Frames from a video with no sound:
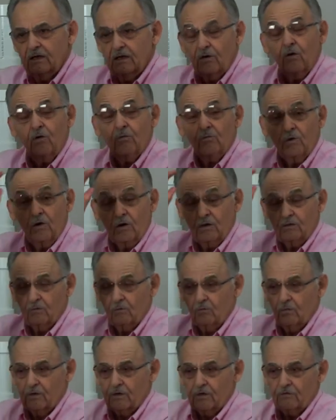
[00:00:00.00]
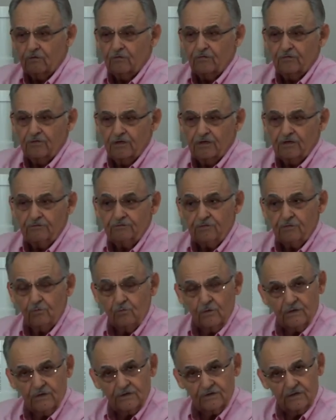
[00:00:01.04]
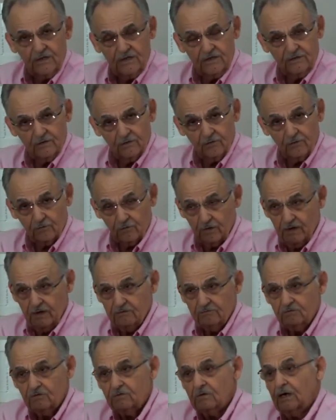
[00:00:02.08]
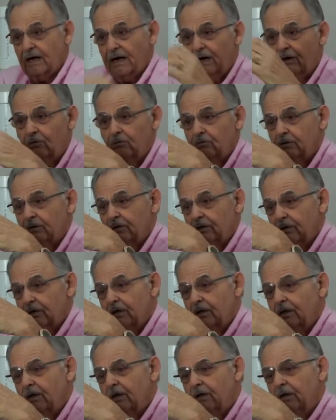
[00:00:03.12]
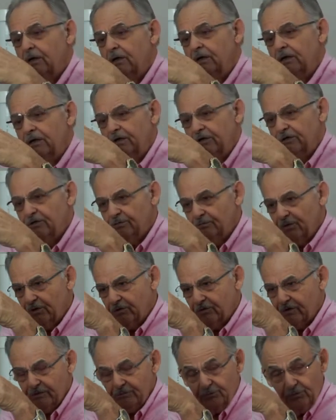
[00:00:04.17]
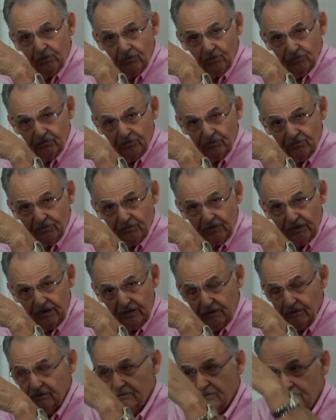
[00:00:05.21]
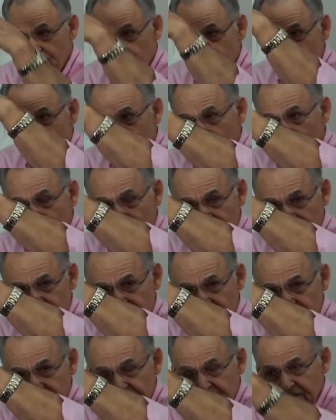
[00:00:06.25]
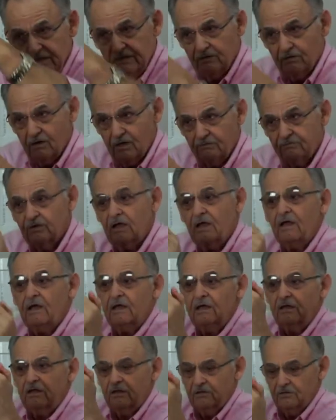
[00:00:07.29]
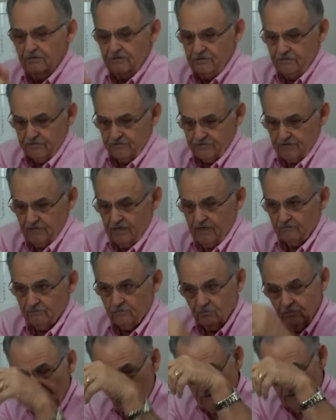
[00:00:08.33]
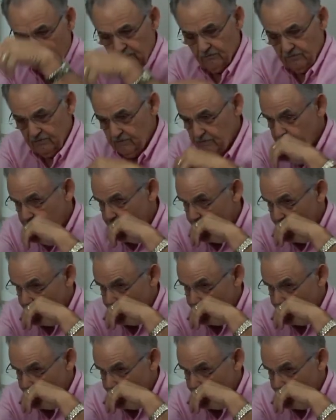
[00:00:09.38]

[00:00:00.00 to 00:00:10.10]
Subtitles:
one other thing, if you want to take the gravel out, you merely pull this modified T off, then your shaft will go down into the